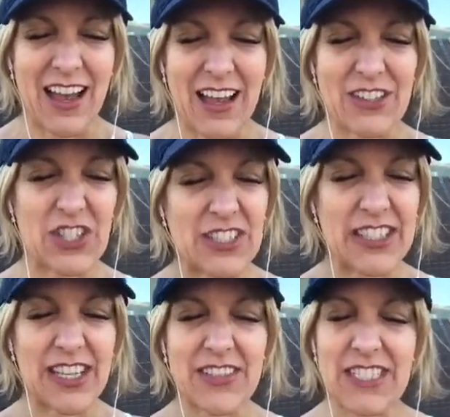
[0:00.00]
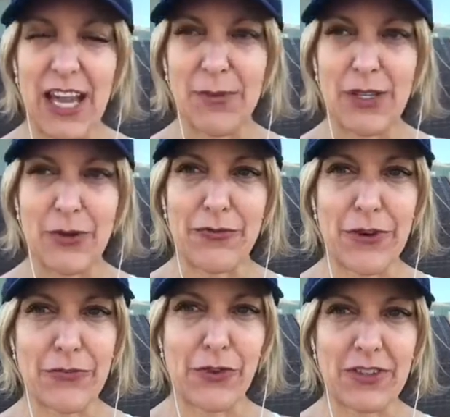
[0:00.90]
Just think of a time when you were
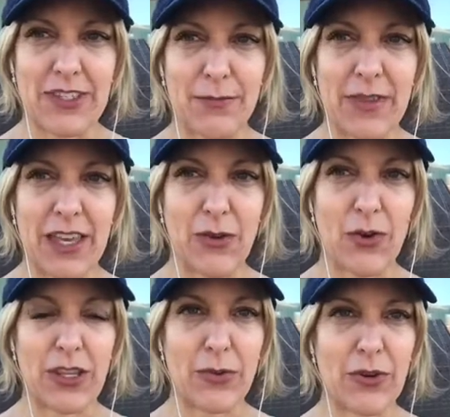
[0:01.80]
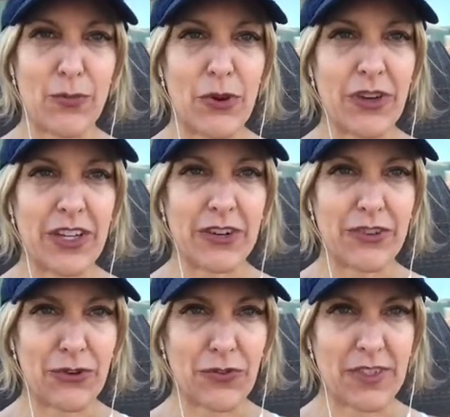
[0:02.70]
fearful or something, or you were worried or
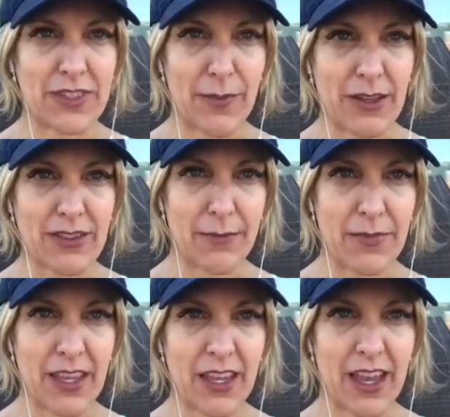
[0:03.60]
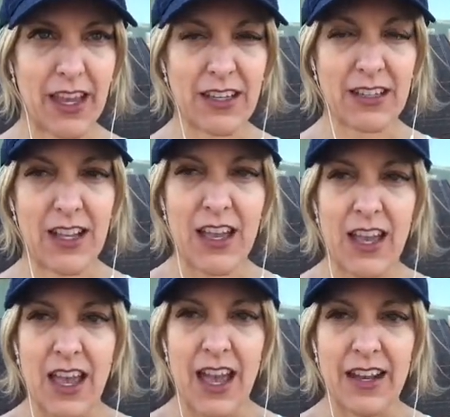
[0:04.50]
nervous about something,
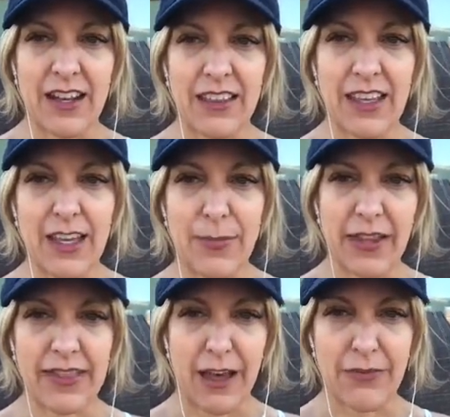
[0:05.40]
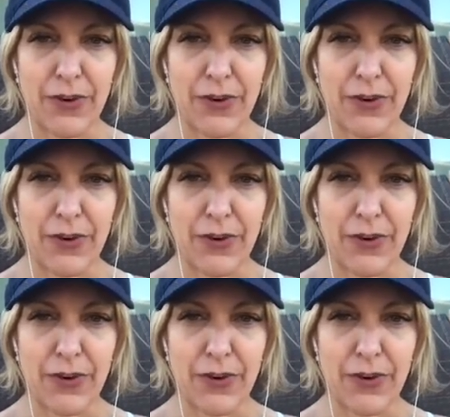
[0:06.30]
and think about that for a